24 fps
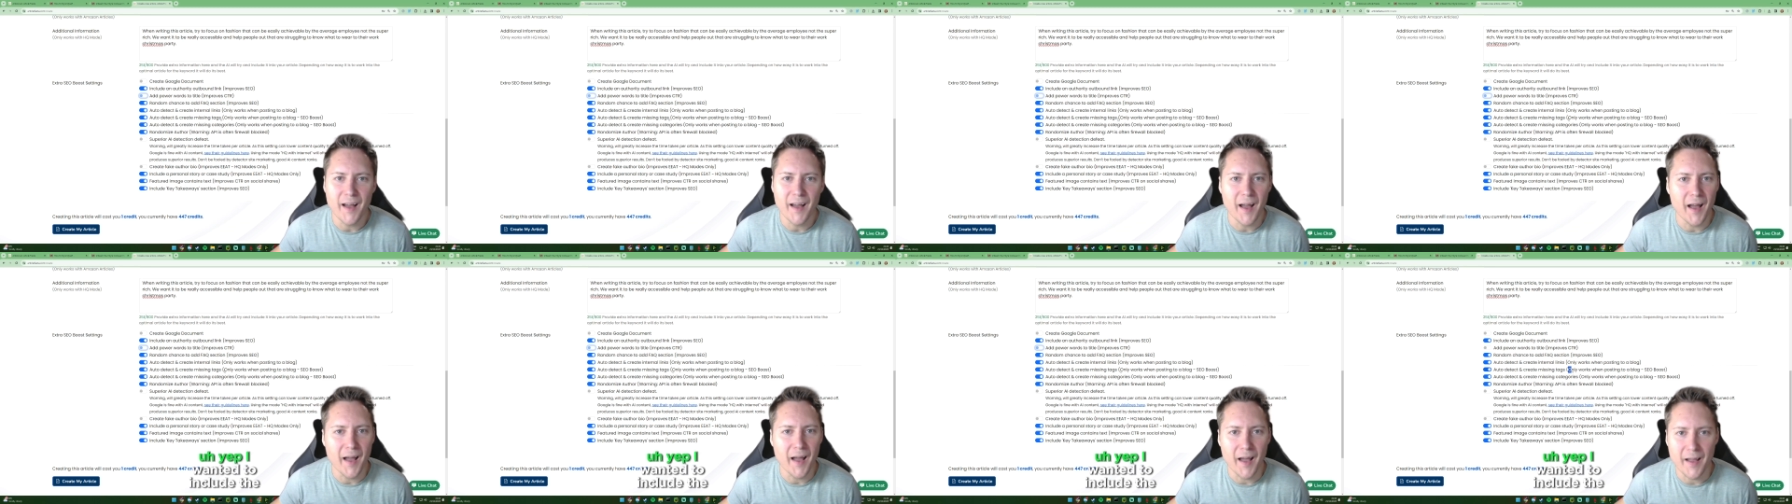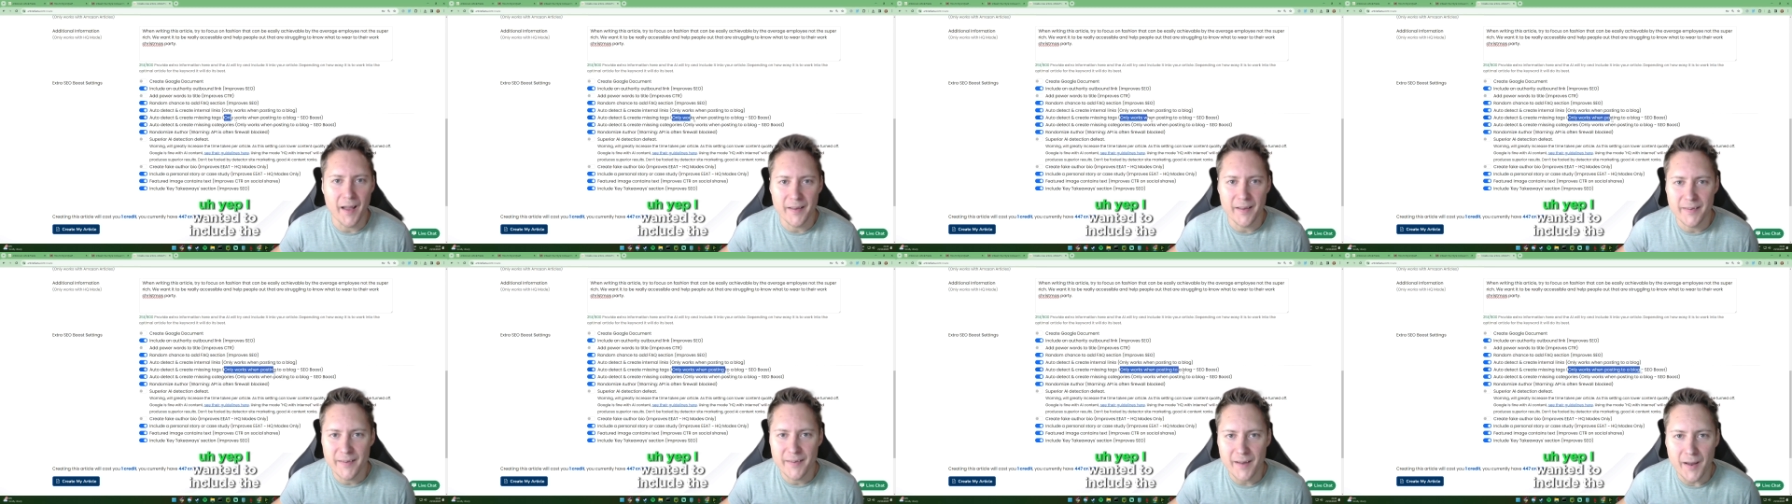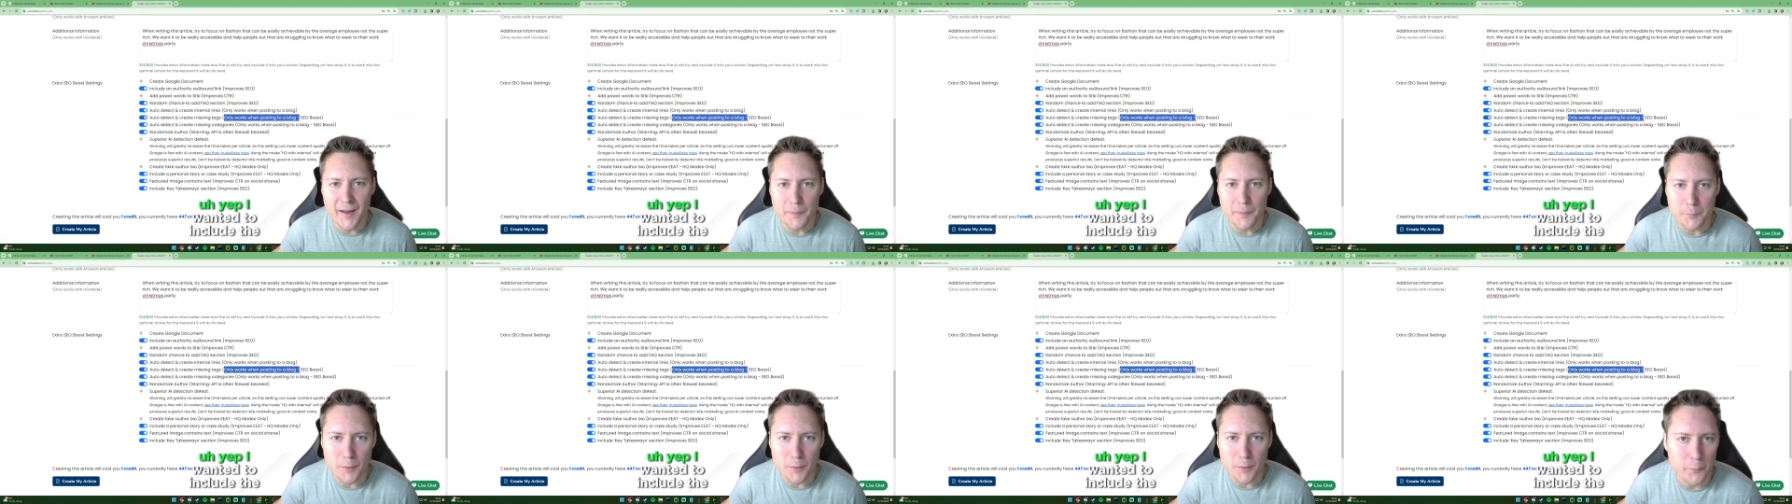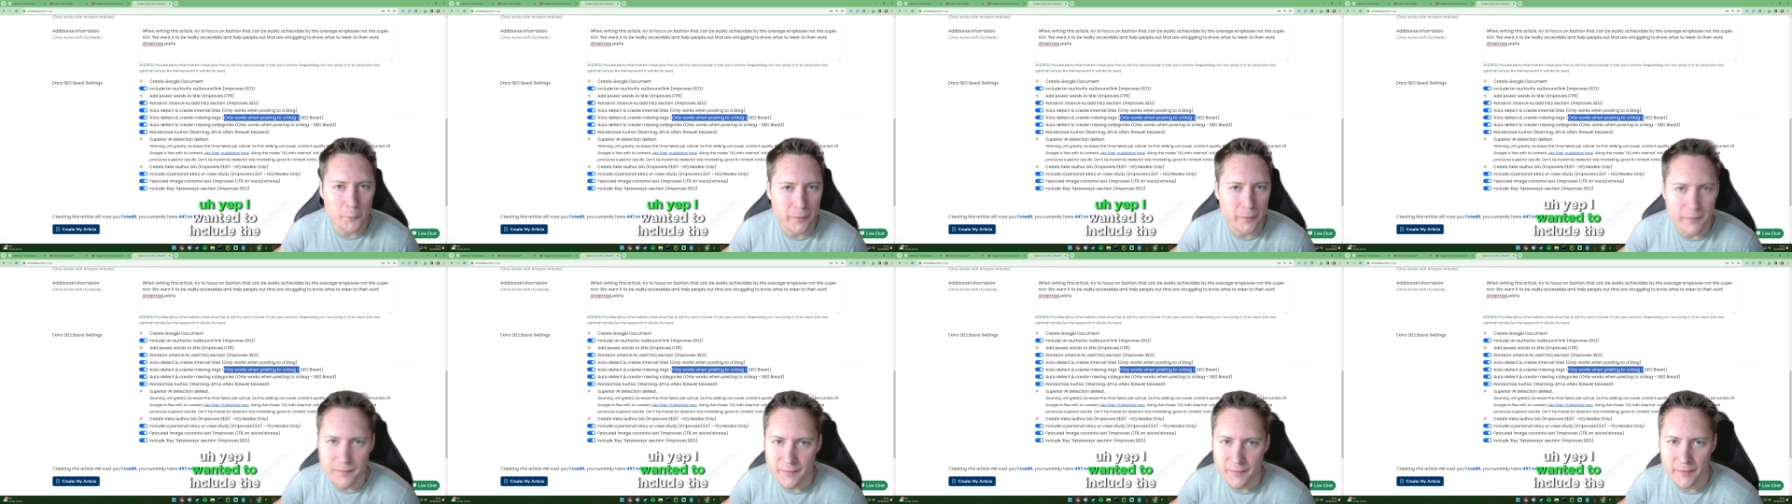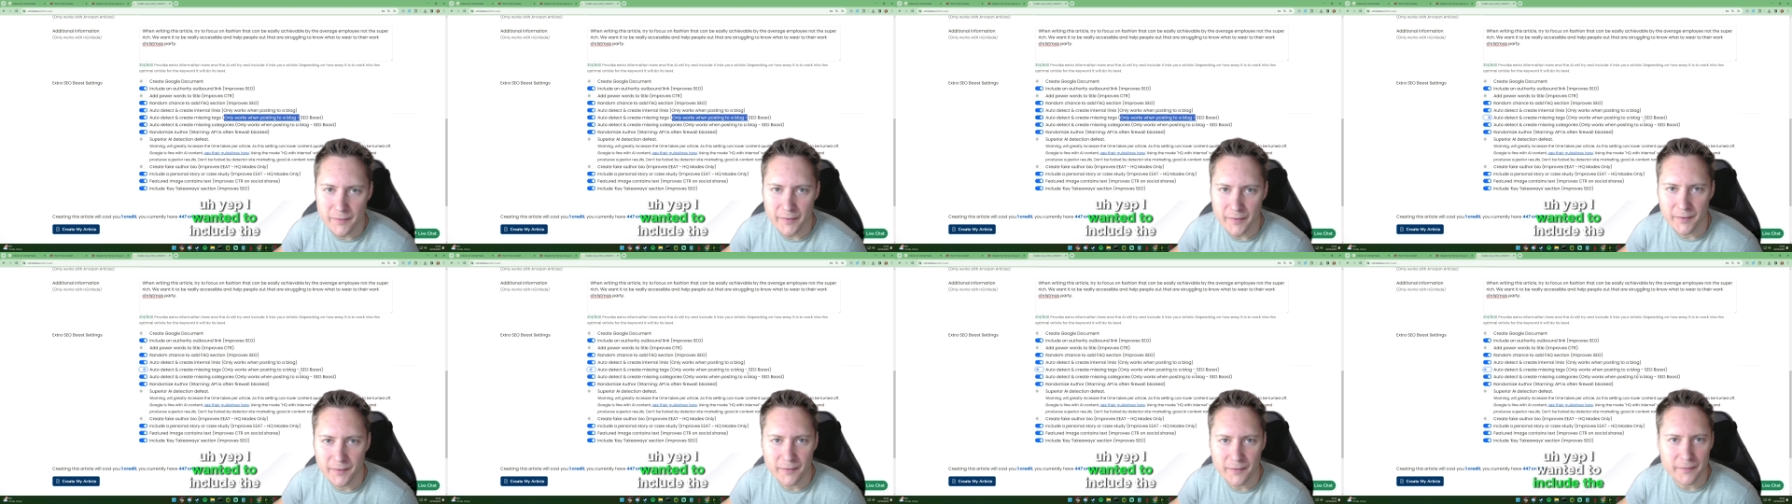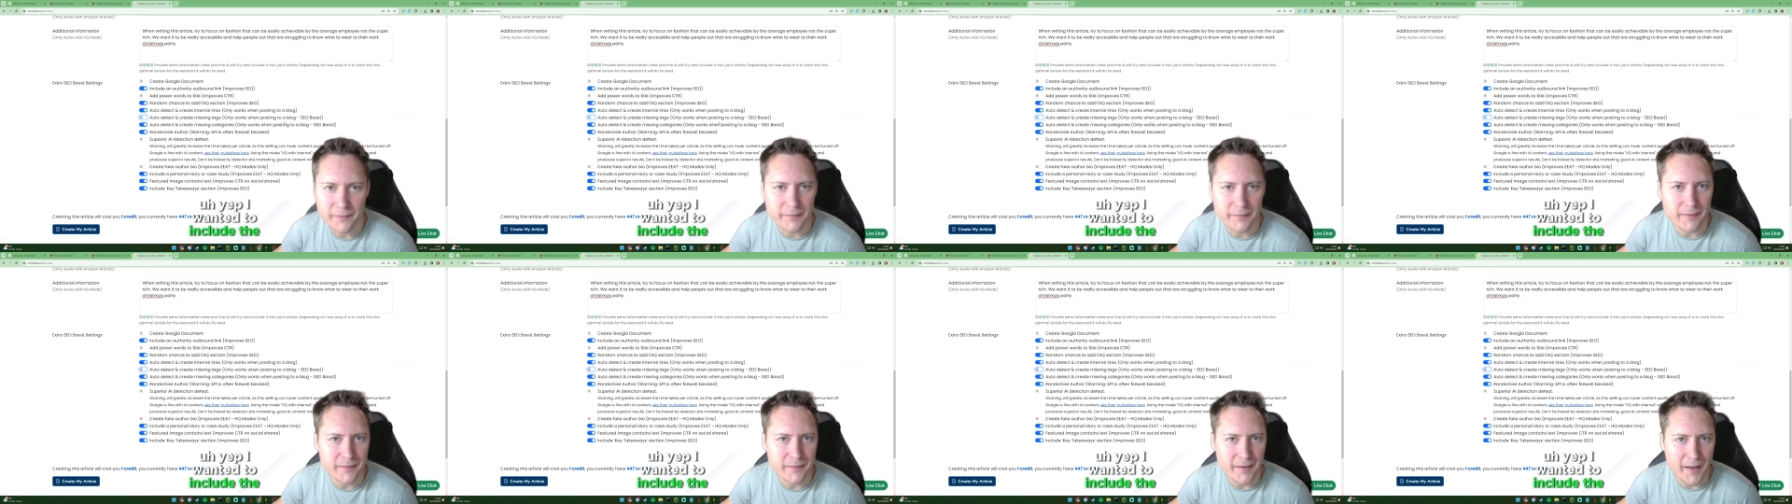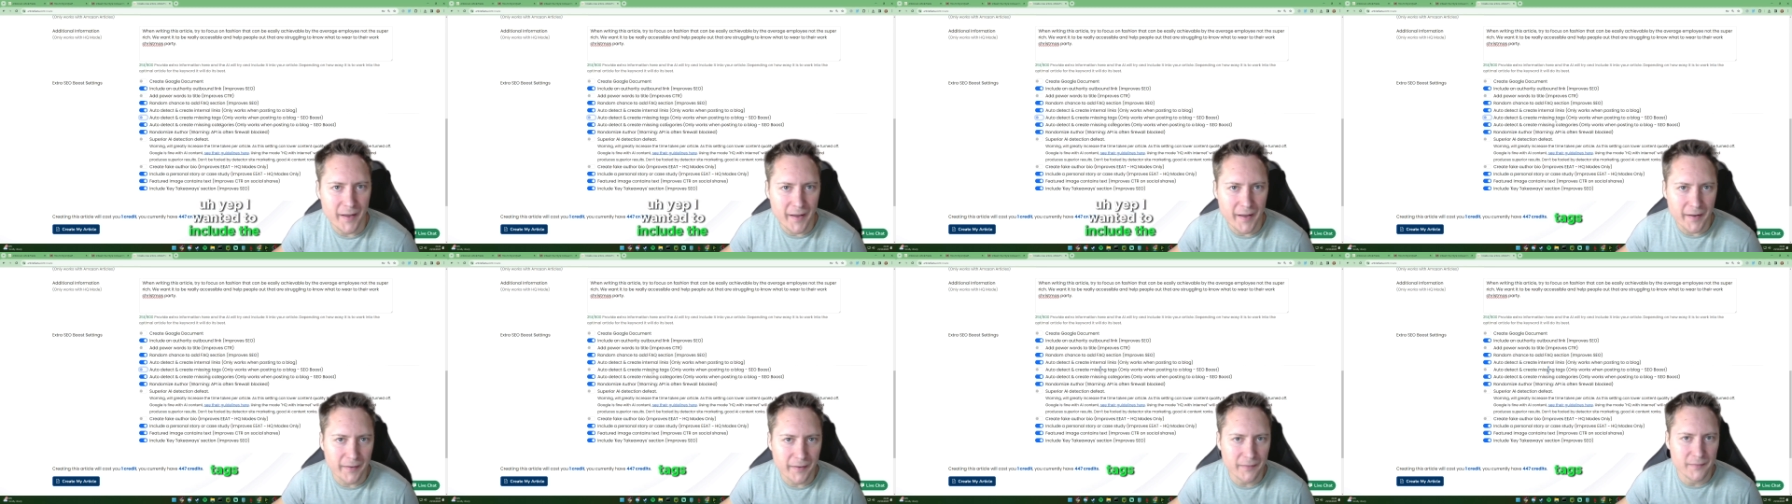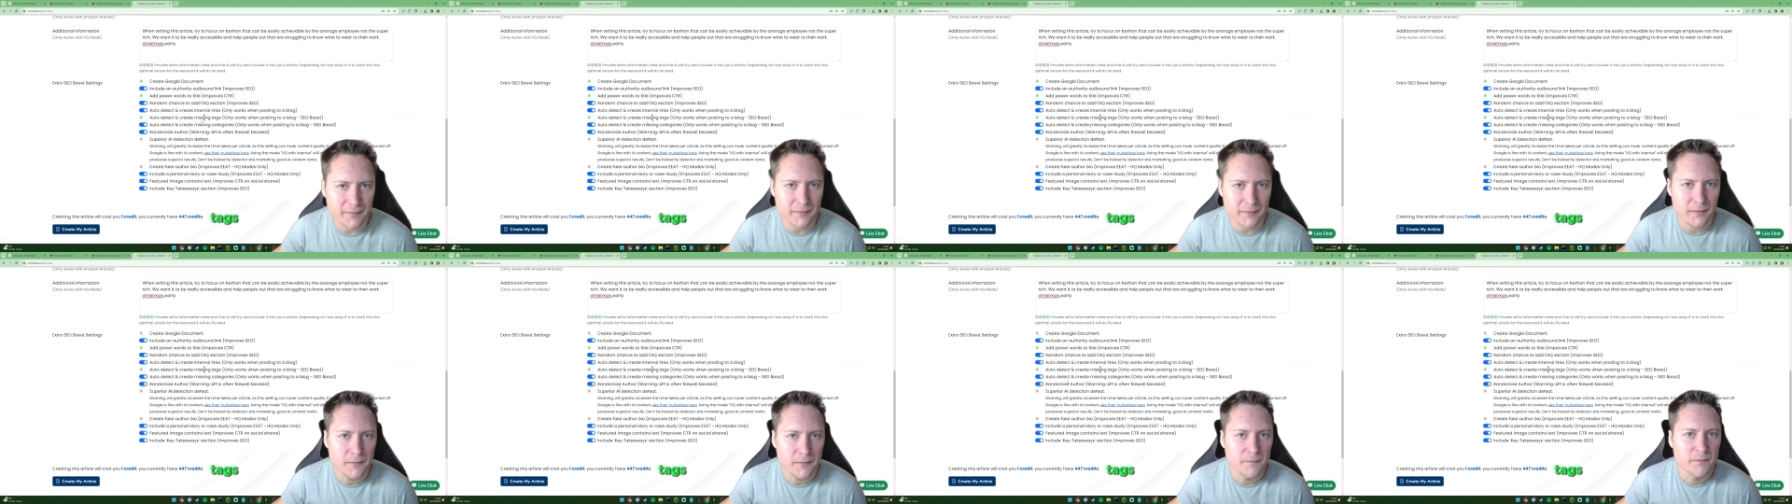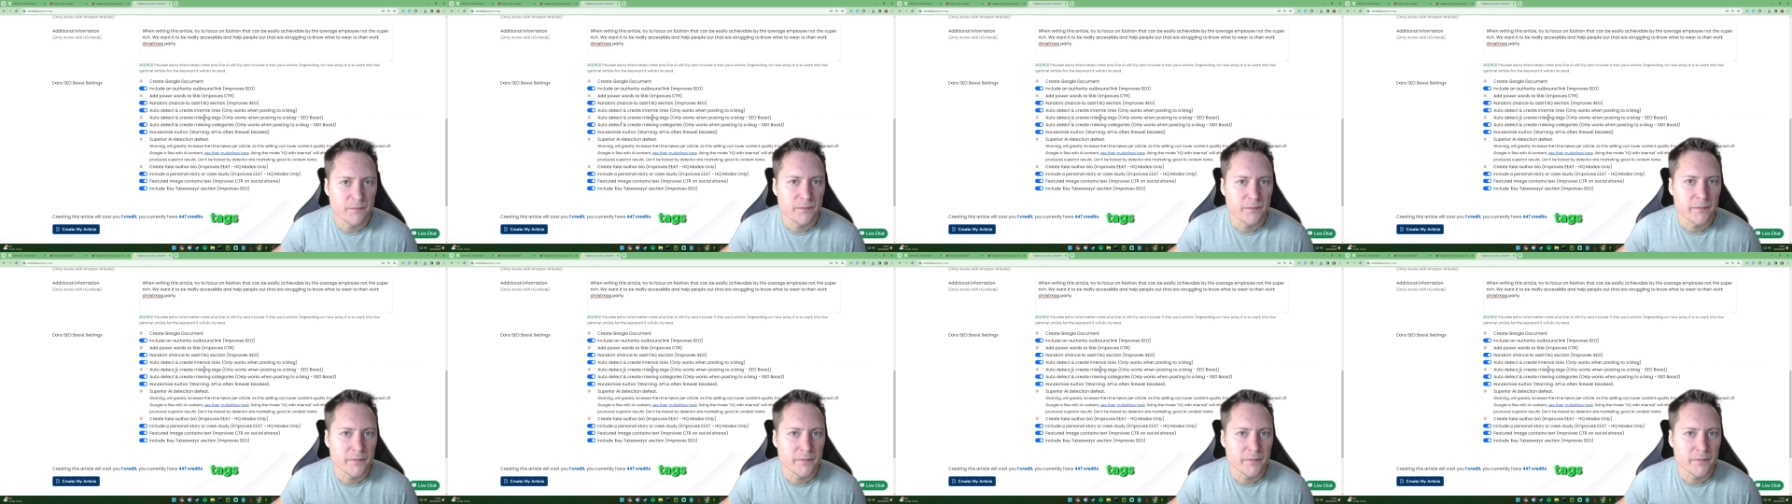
Yep, I wanted to include the tags.